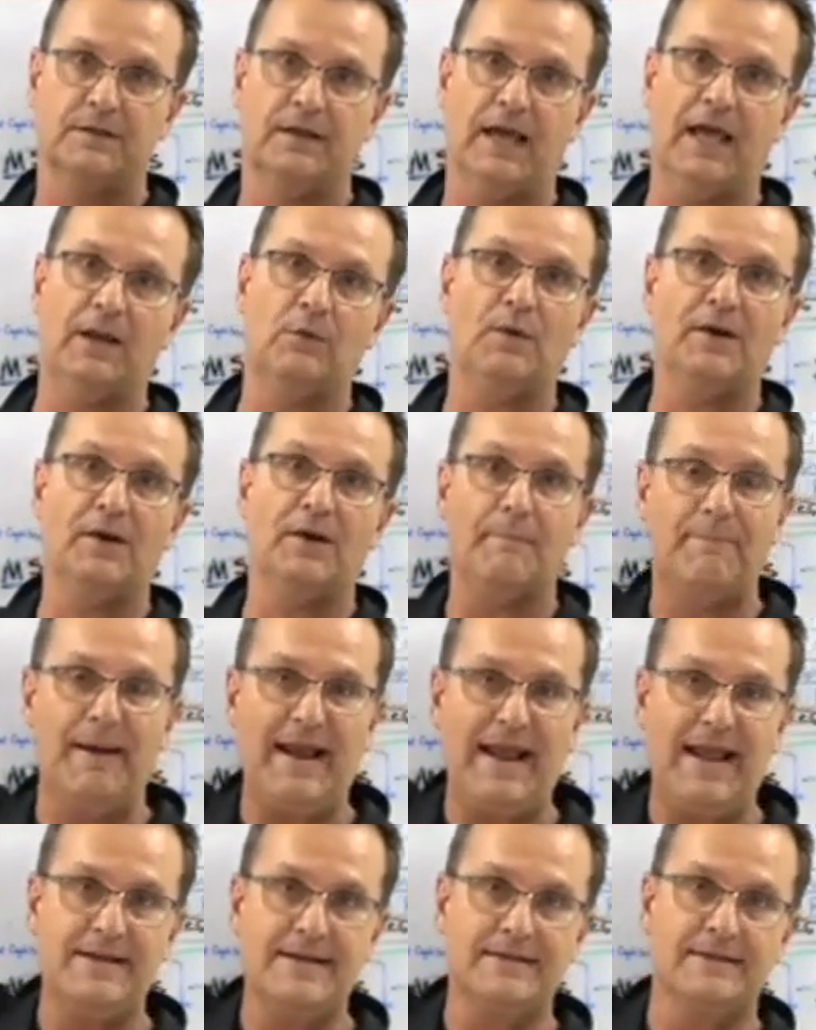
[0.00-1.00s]
And we
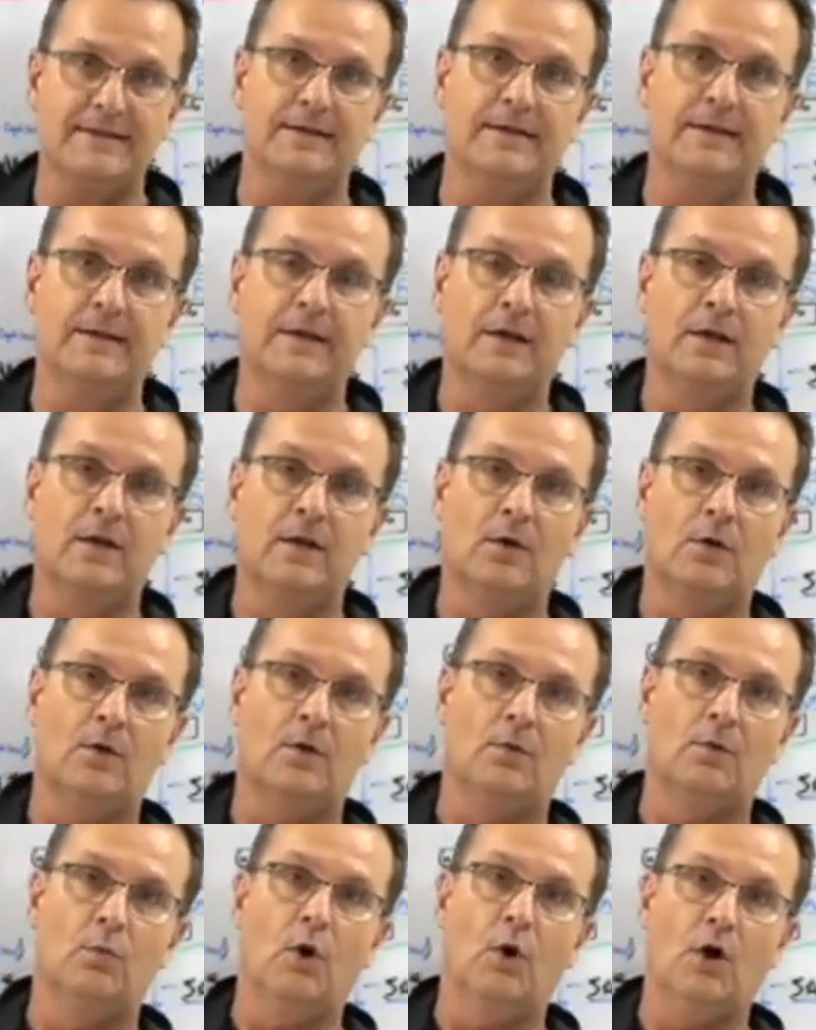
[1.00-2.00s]
abandoned
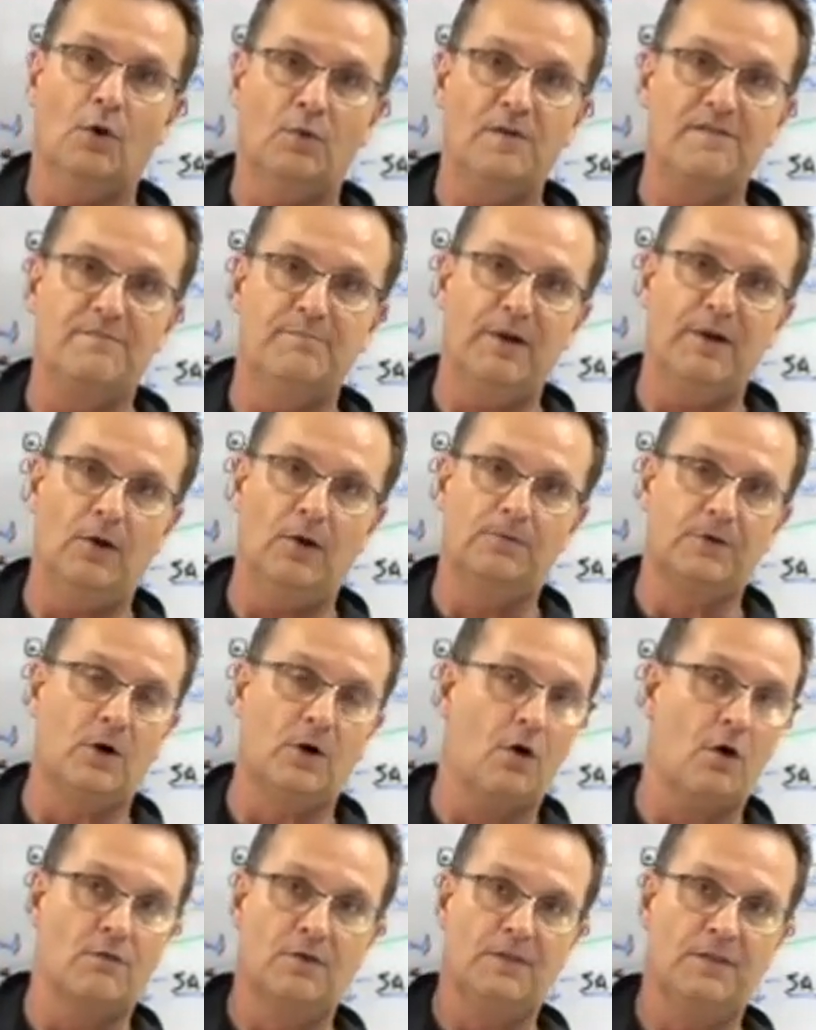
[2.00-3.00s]
what we've built
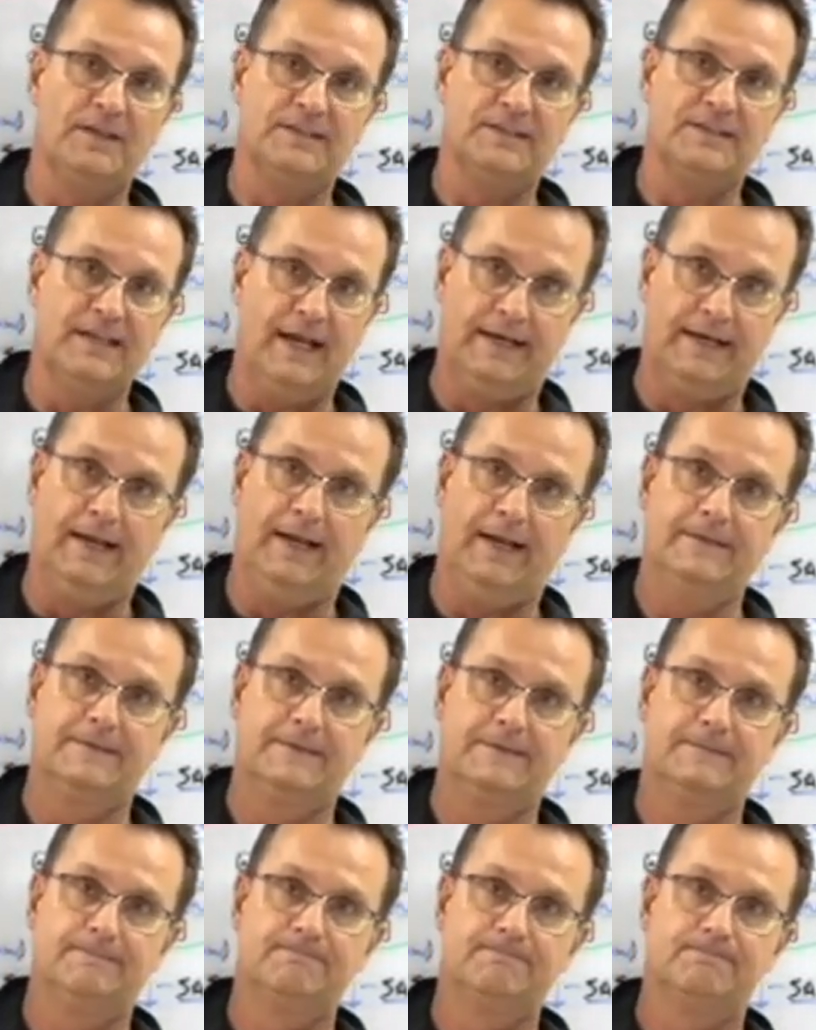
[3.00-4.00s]
over these
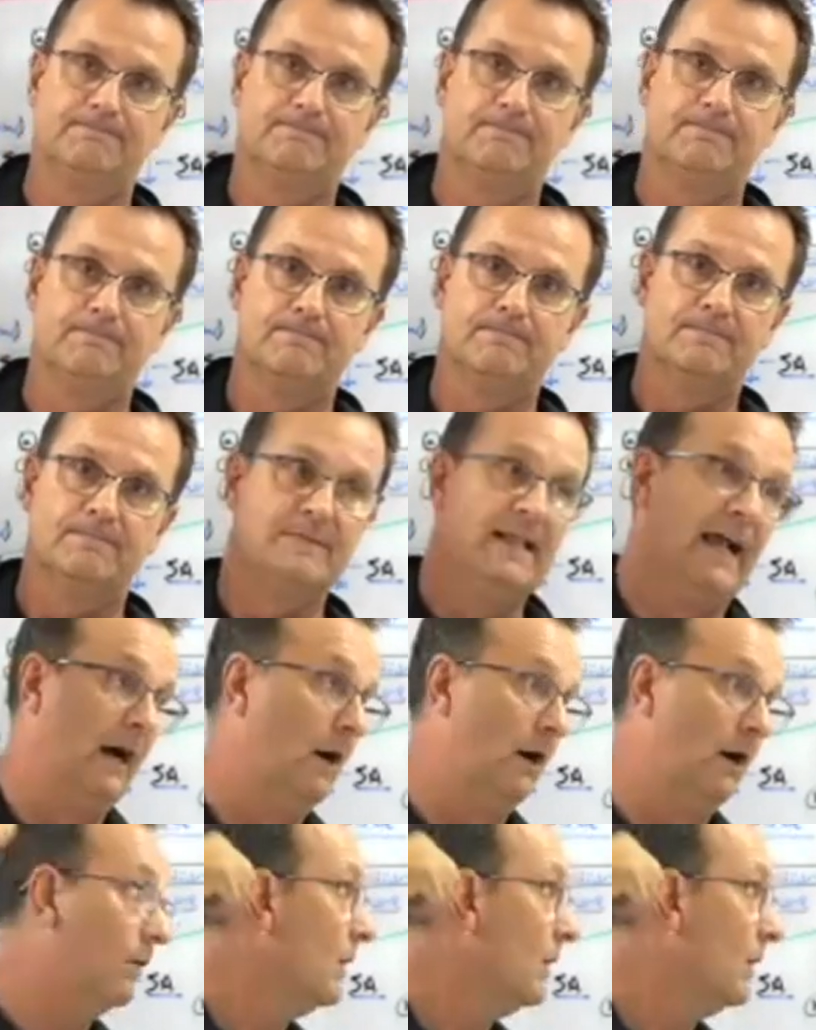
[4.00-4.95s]
decades. Now,